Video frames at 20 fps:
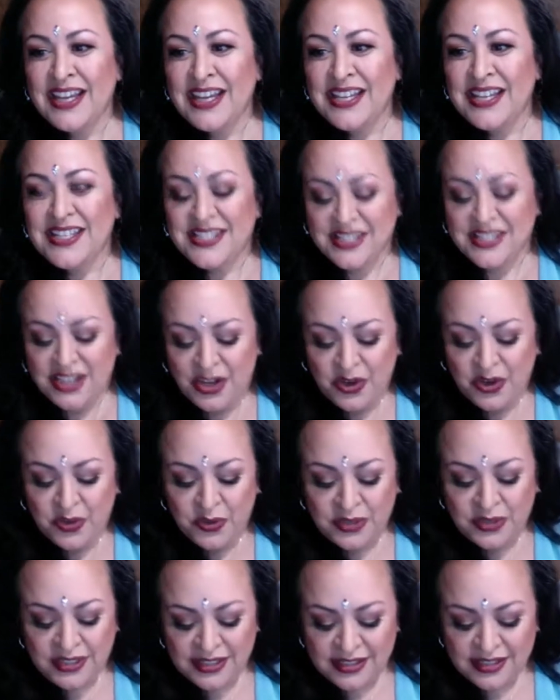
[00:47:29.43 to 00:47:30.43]

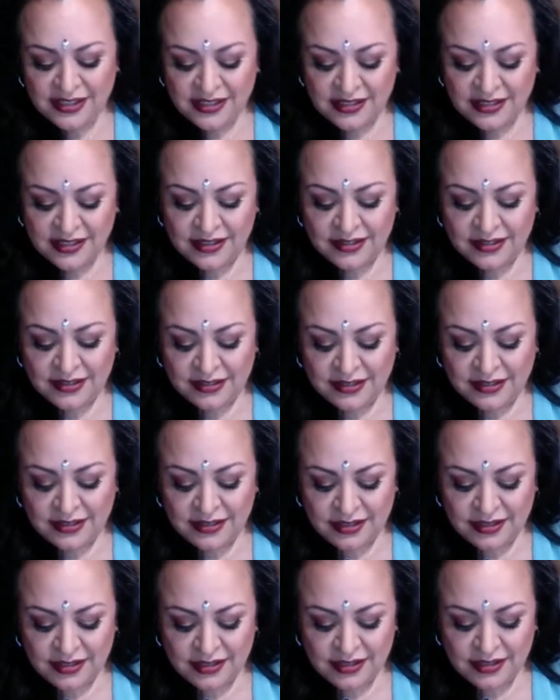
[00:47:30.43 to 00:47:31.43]
So
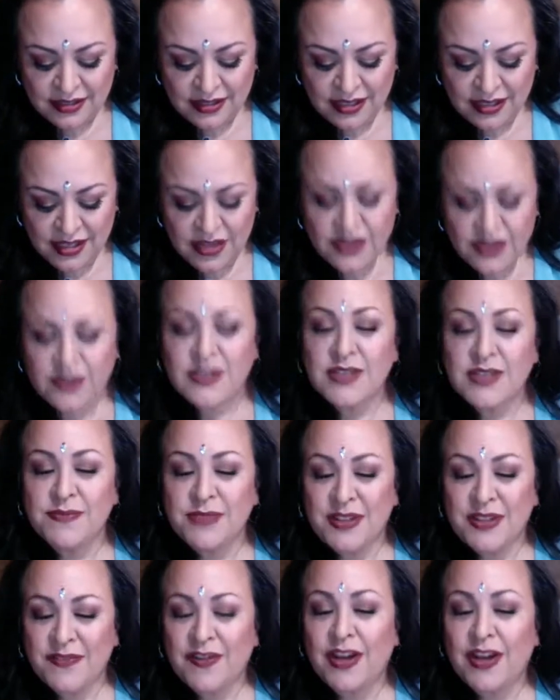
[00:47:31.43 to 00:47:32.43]
there's
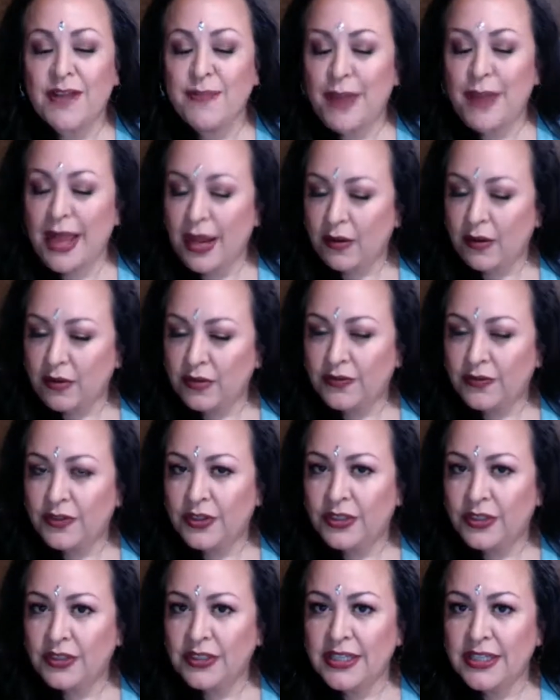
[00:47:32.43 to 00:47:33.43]
something very
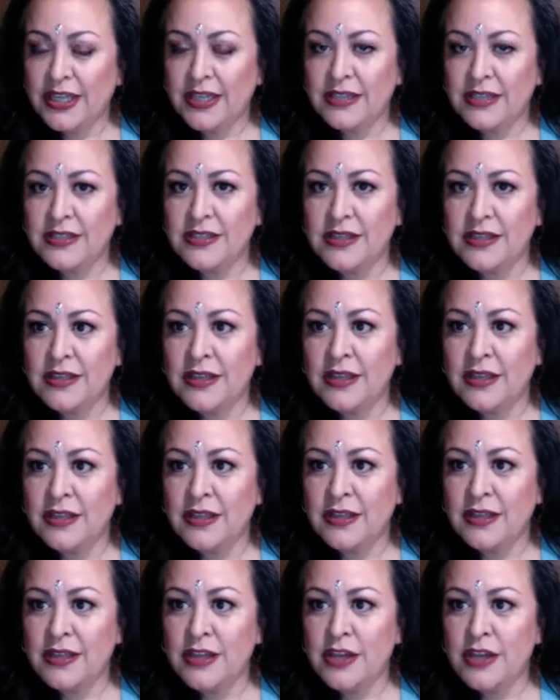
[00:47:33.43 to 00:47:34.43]
powerful in
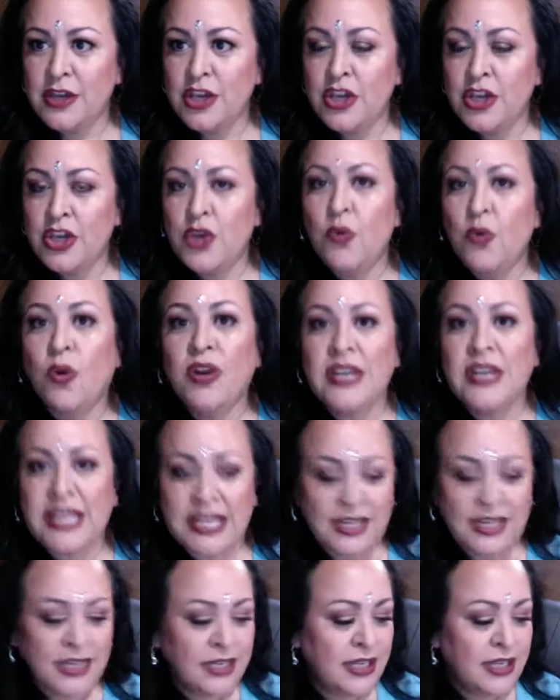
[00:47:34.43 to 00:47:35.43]
you are
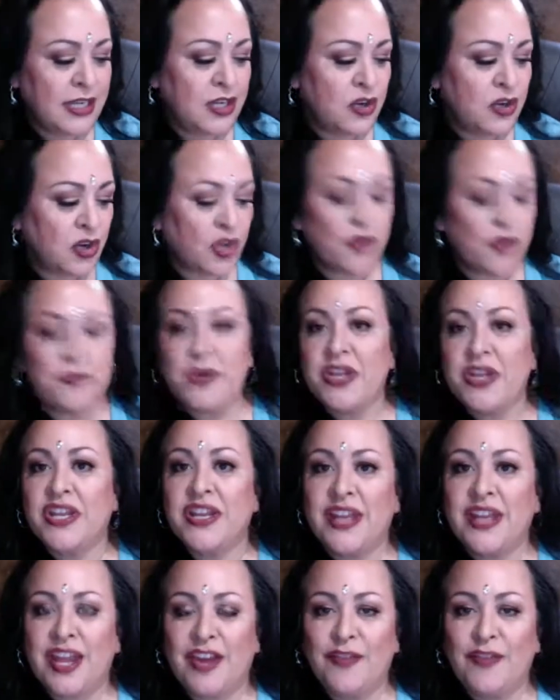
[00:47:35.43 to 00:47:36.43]
needed in your
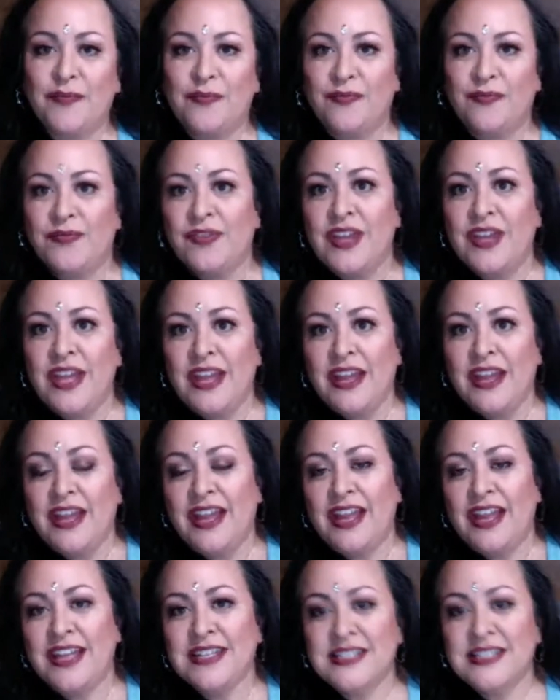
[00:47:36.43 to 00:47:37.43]
community.
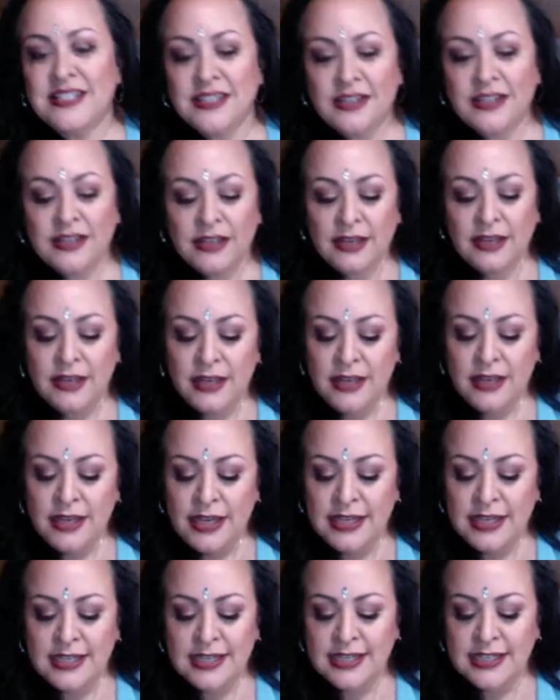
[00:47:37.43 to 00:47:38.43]
And
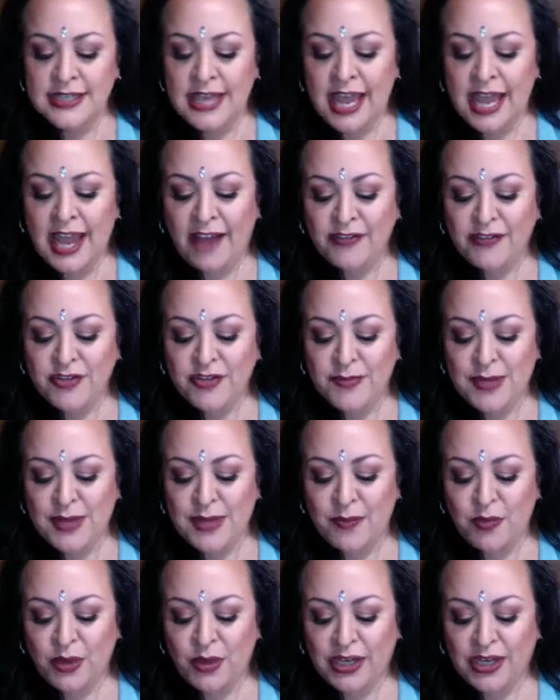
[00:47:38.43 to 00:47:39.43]
it doesn't have to be
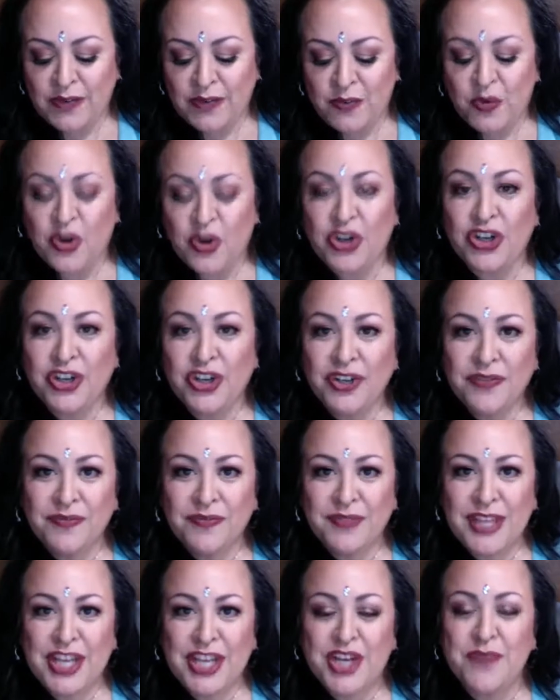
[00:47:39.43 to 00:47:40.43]
a brick and mortar.
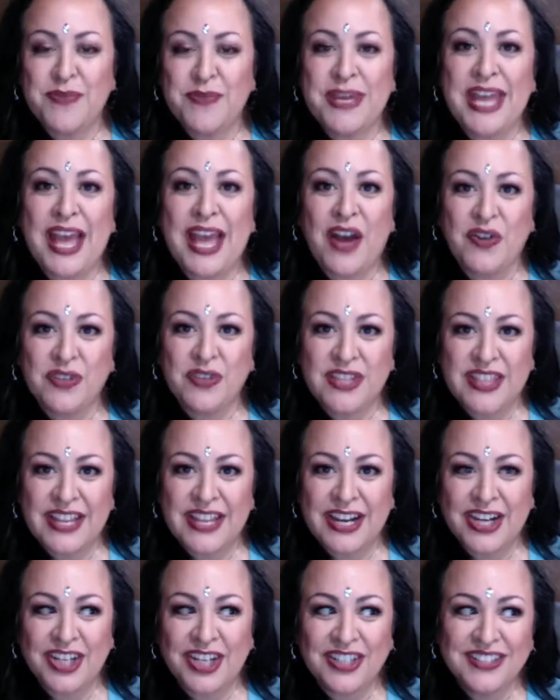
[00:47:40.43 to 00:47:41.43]
It could be out
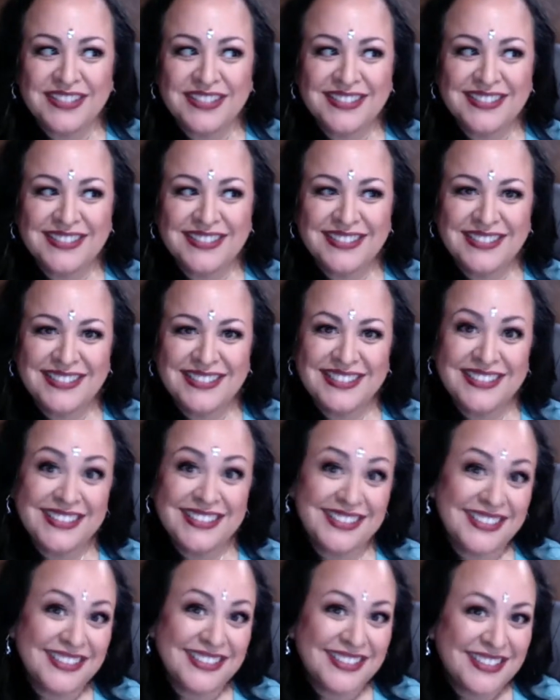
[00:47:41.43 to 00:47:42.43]
there
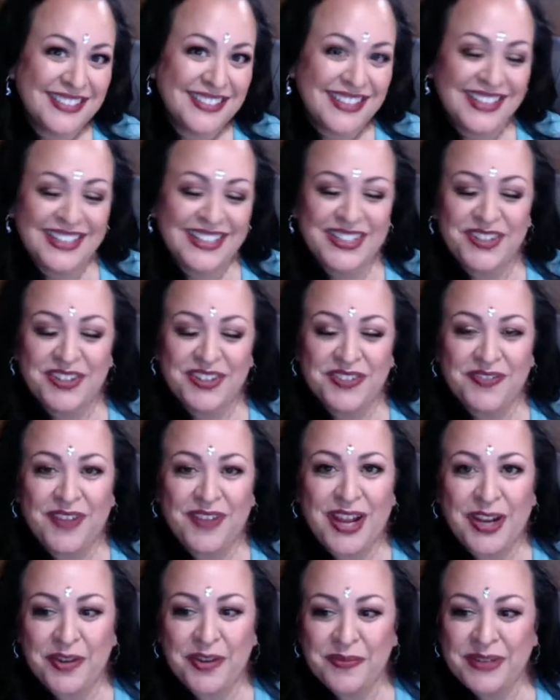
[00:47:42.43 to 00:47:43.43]
in your
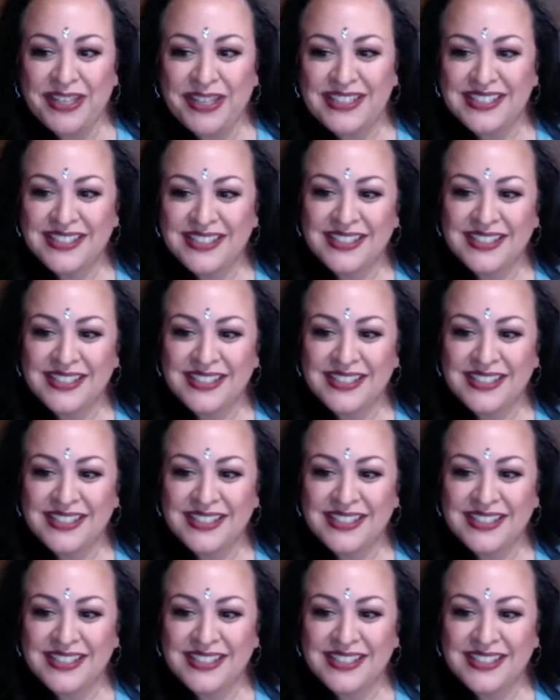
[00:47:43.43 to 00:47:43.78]
environment